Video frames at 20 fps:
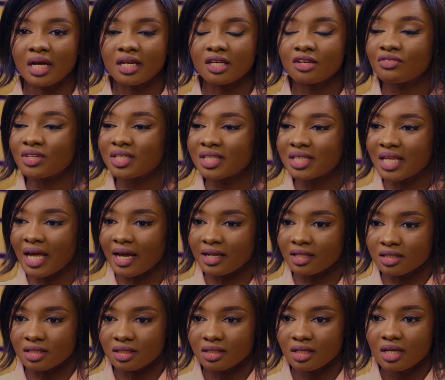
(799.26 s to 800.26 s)
and even
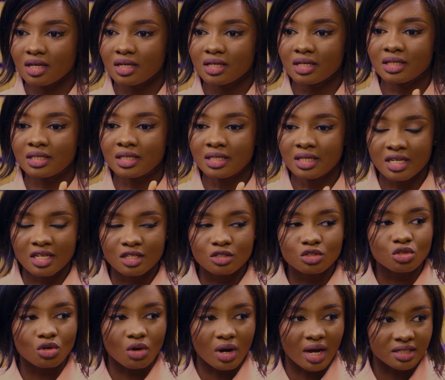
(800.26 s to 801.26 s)
that
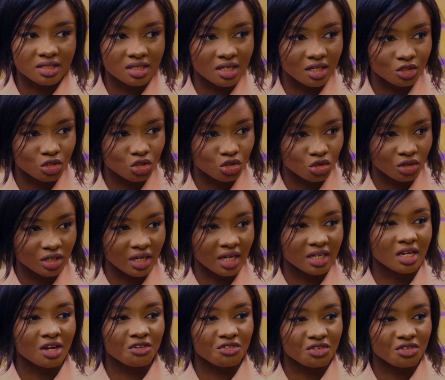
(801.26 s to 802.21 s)
needs your attention and everything.